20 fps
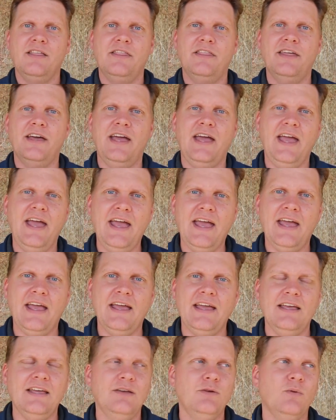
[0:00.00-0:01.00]
the
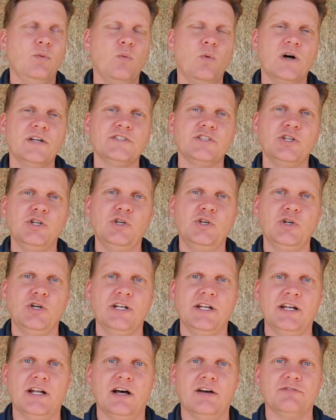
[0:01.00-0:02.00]
hay wasn't
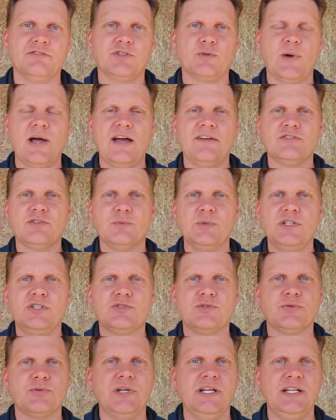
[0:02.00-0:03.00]
good enough. So after we
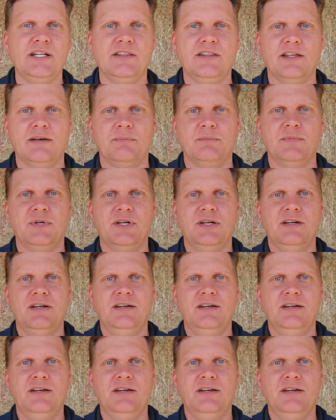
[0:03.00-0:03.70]
treated them